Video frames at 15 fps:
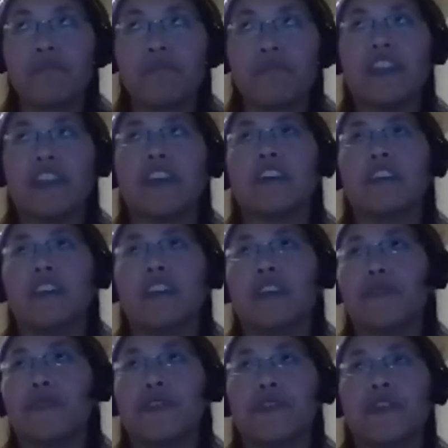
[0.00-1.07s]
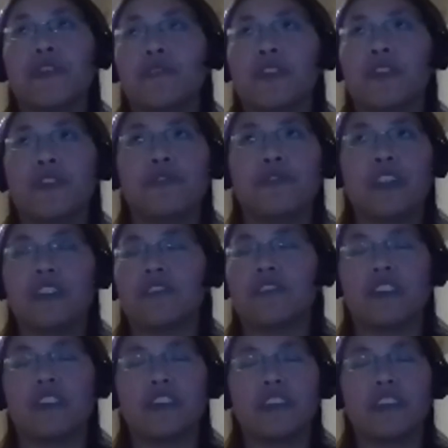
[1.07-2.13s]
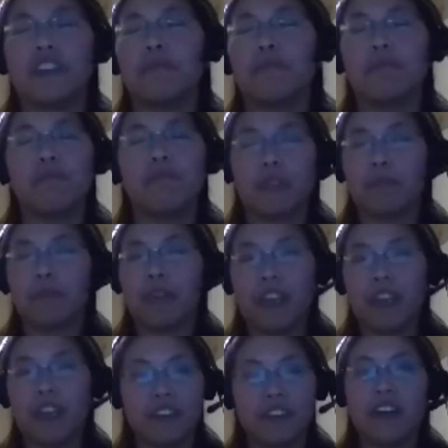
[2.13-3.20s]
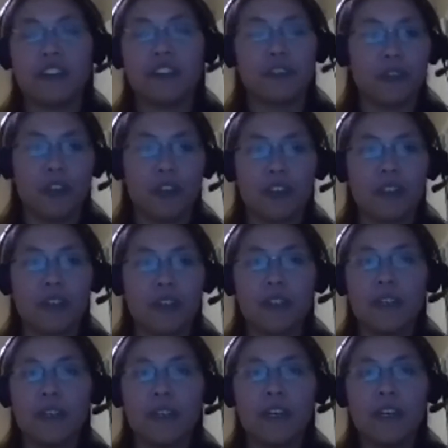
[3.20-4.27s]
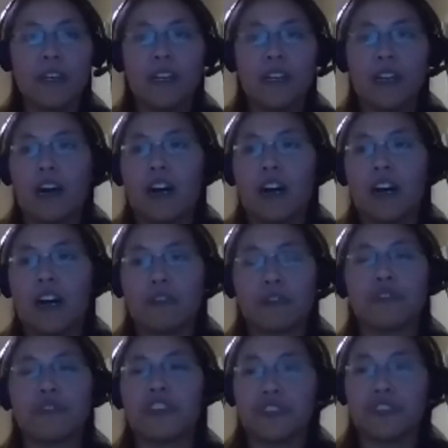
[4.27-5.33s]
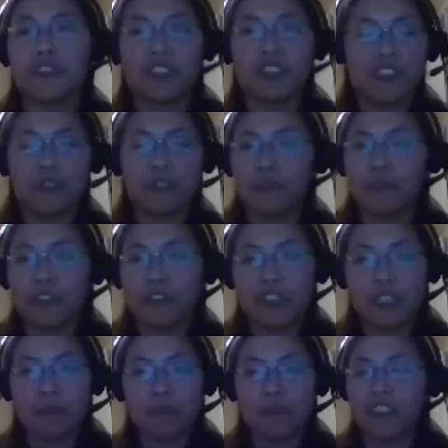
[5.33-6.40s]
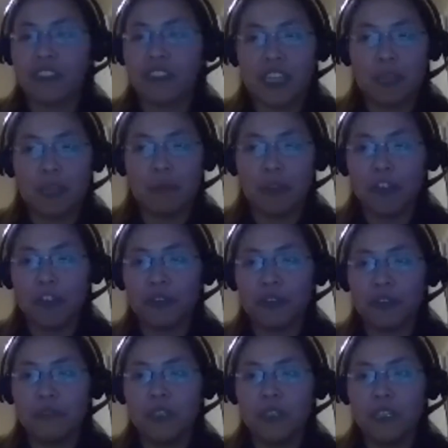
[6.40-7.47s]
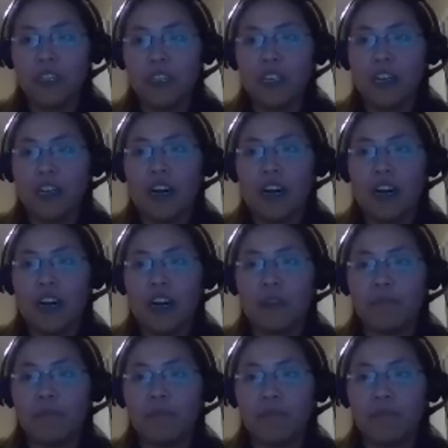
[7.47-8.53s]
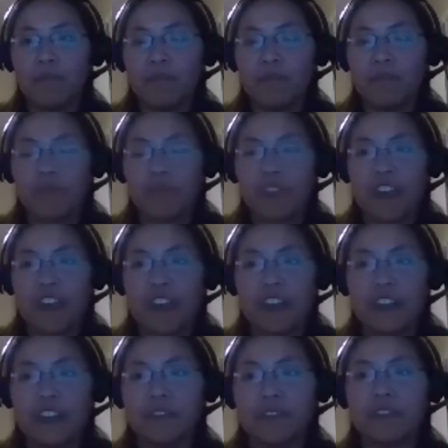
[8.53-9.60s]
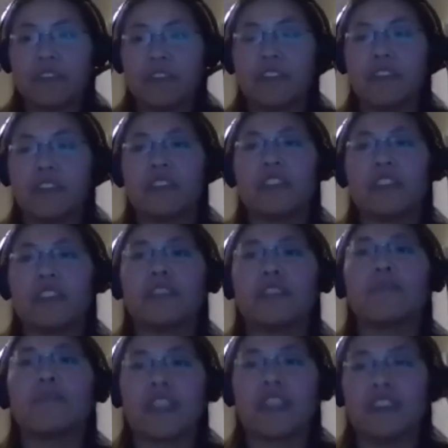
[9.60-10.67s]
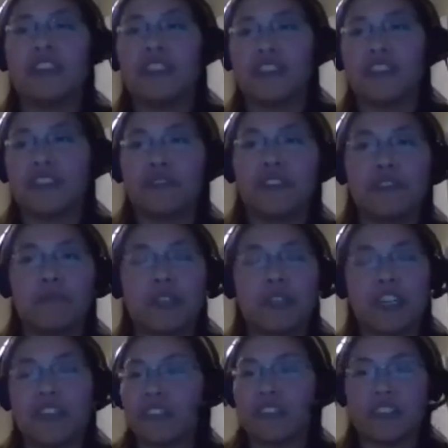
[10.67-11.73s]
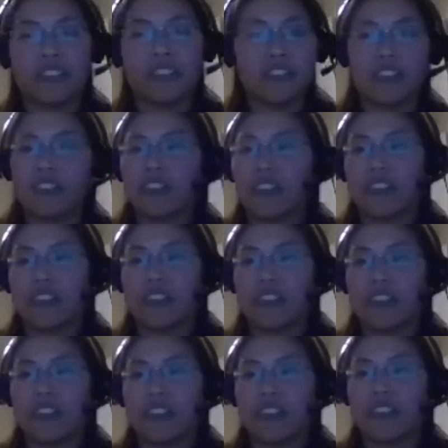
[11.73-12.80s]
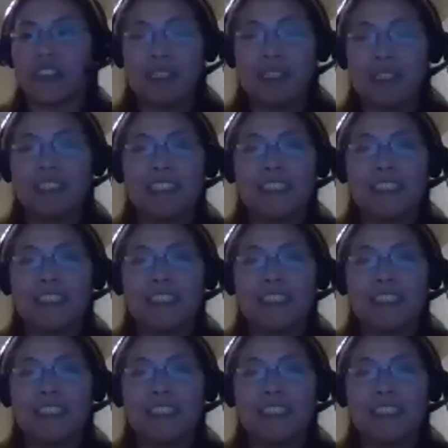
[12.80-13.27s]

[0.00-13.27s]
yeah, if you don't know things like, you know, like Python or R uh, or visualization programs like Tableau, um, then you might get the interview, but I don't think it's going to get you the job.